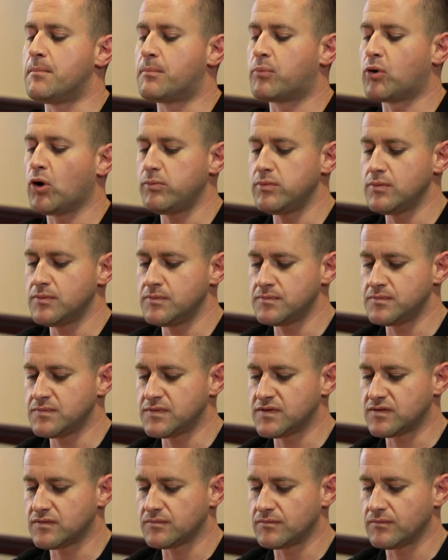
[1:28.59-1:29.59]

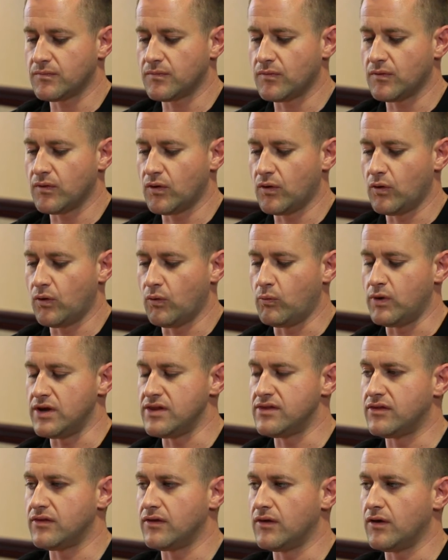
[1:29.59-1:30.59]
problems
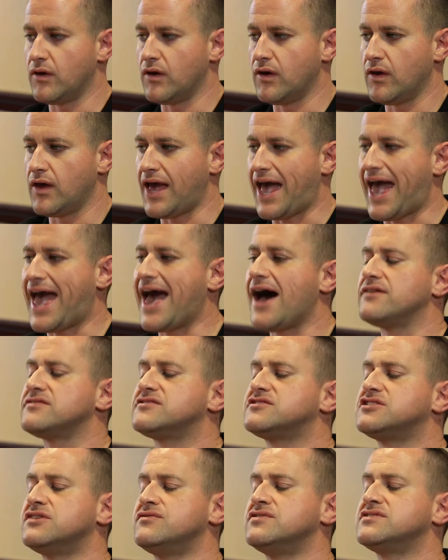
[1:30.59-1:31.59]
with how
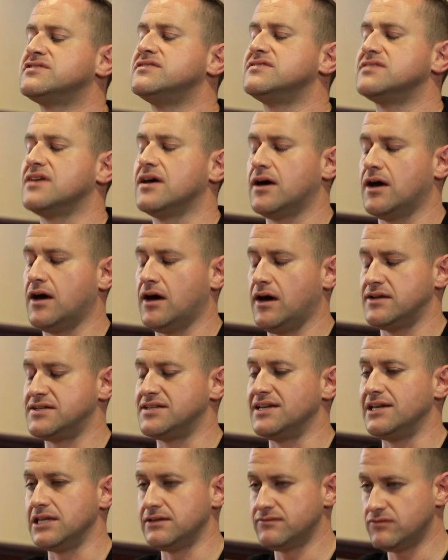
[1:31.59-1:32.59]
services are
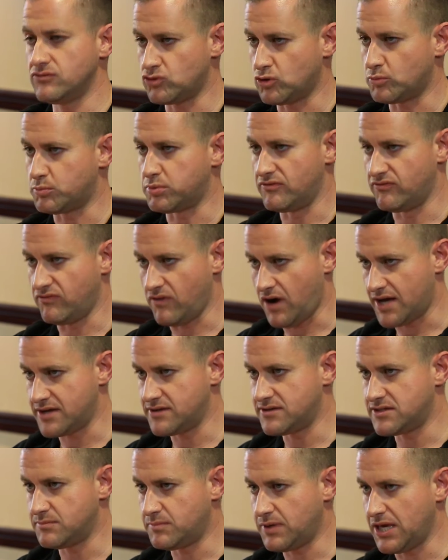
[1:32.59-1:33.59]
delivered or
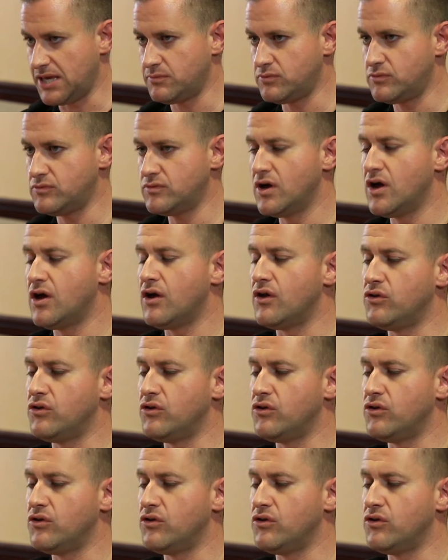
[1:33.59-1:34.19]
provided to people,